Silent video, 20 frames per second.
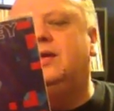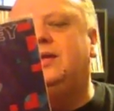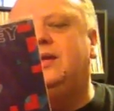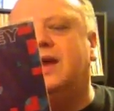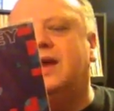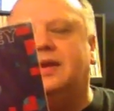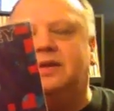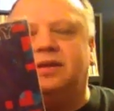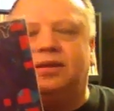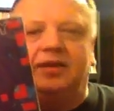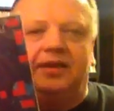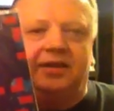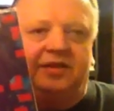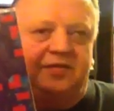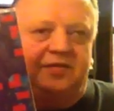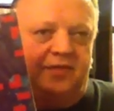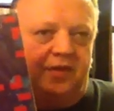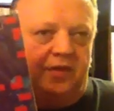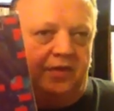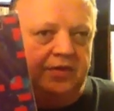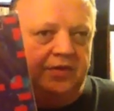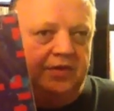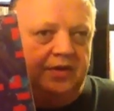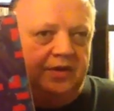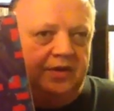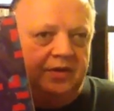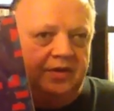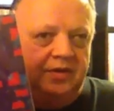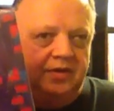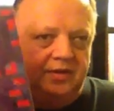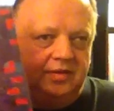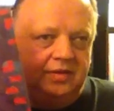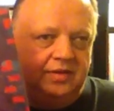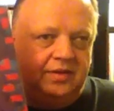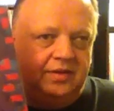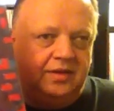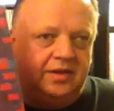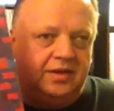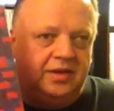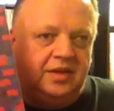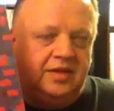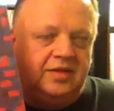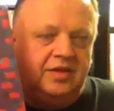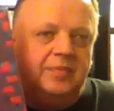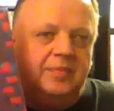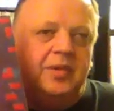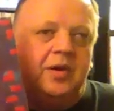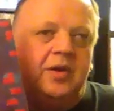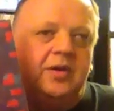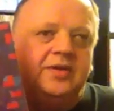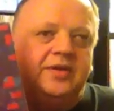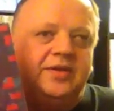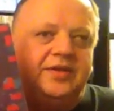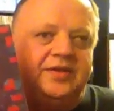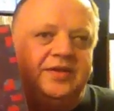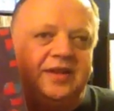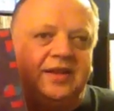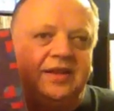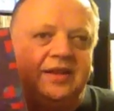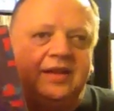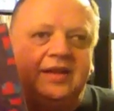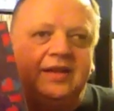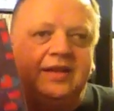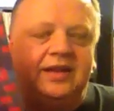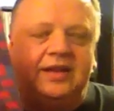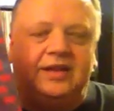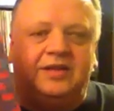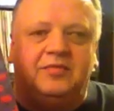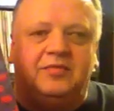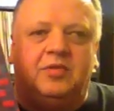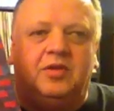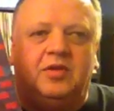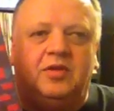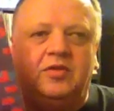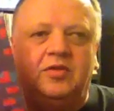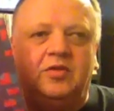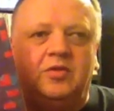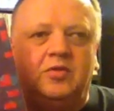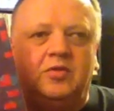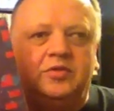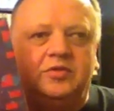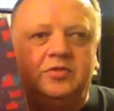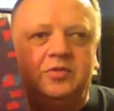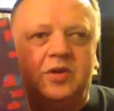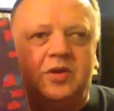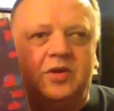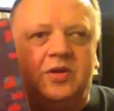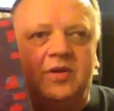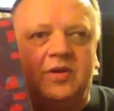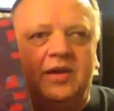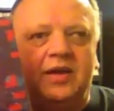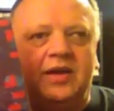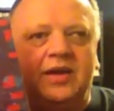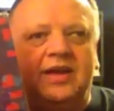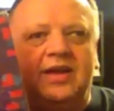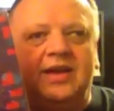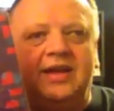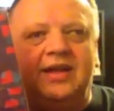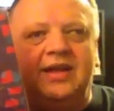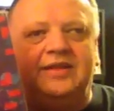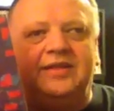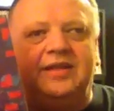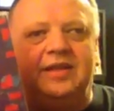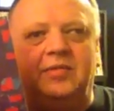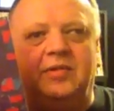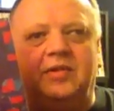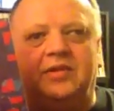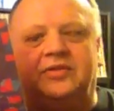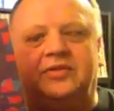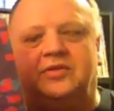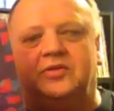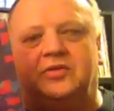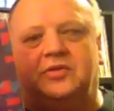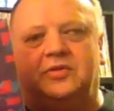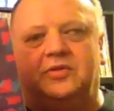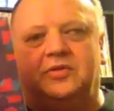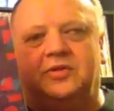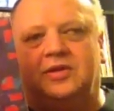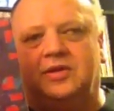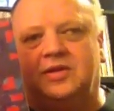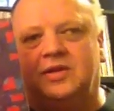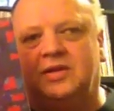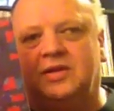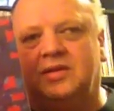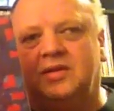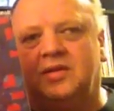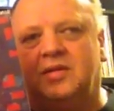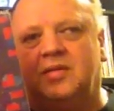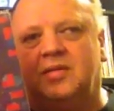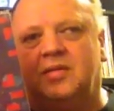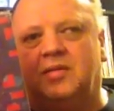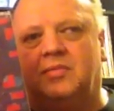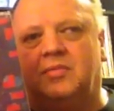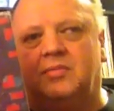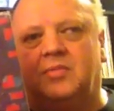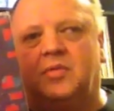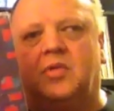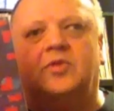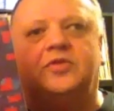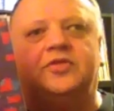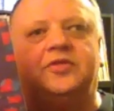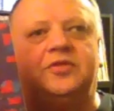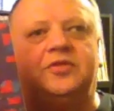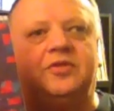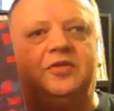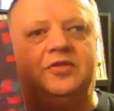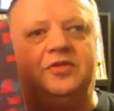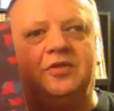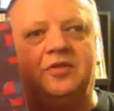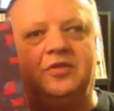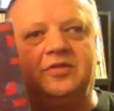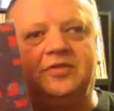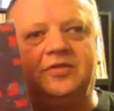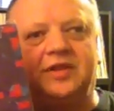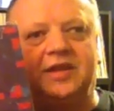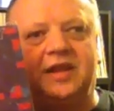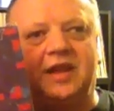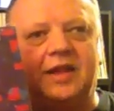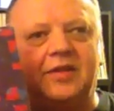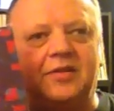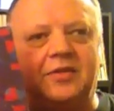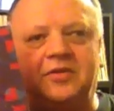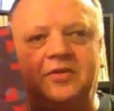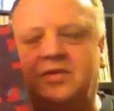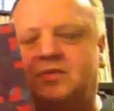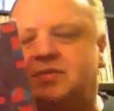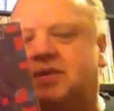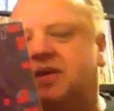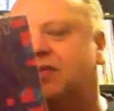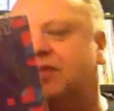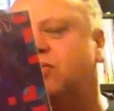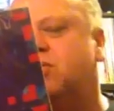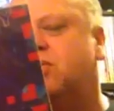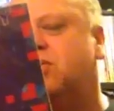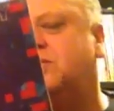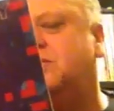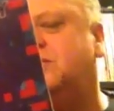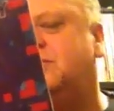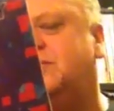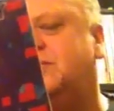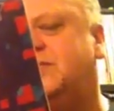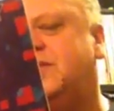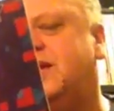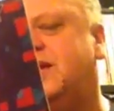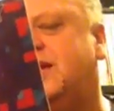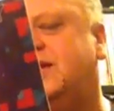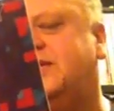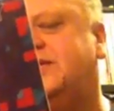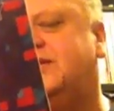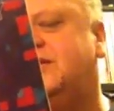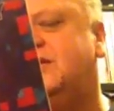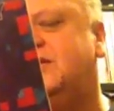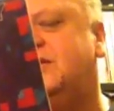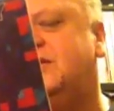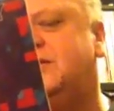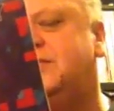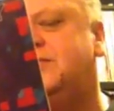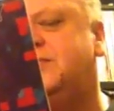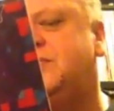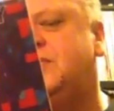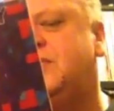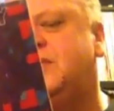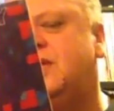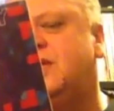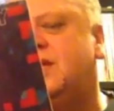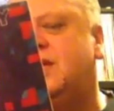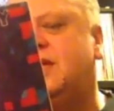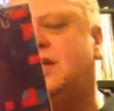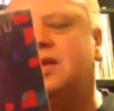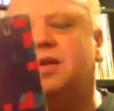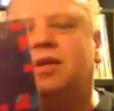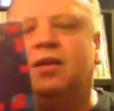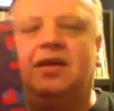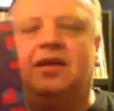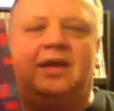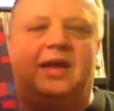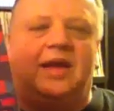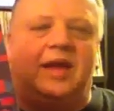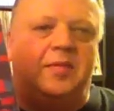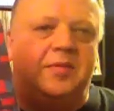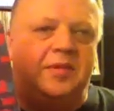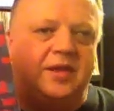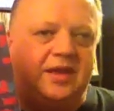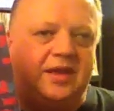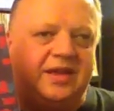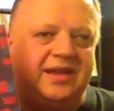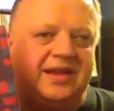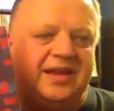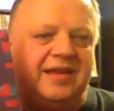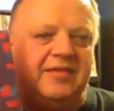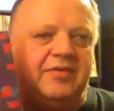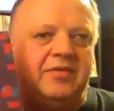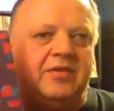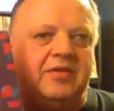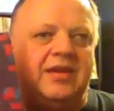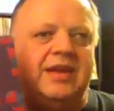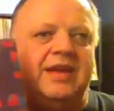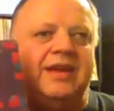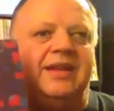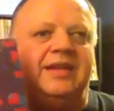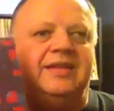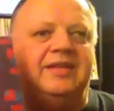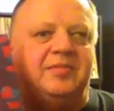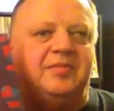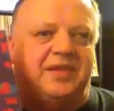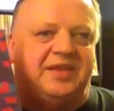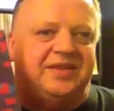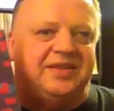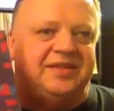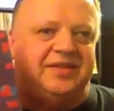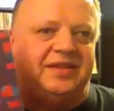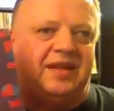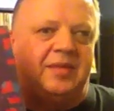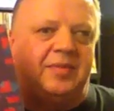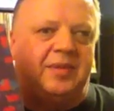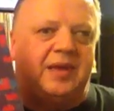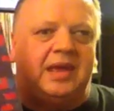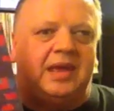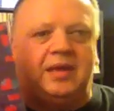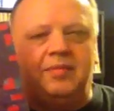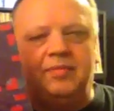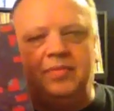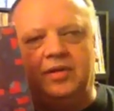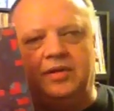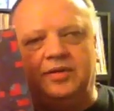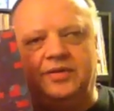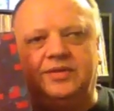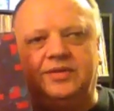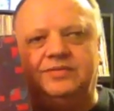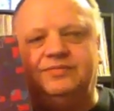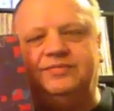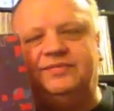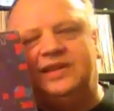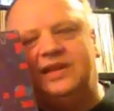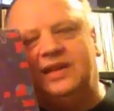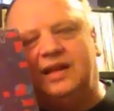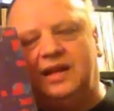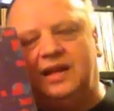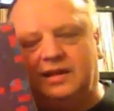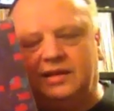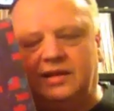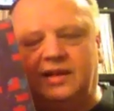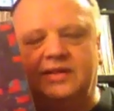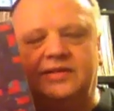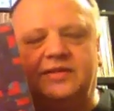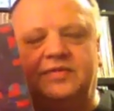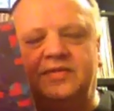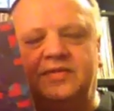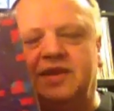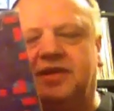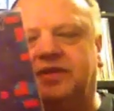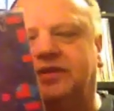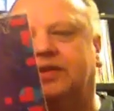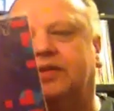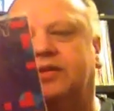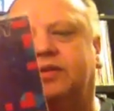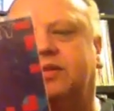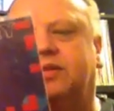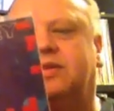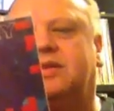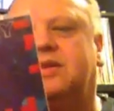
Get It is fun. The Pound Is Sinking is one of those where he's able to merge two songs together to make one. Excellent. Ebony and Ivory is a bit sappy, but I'll defend it.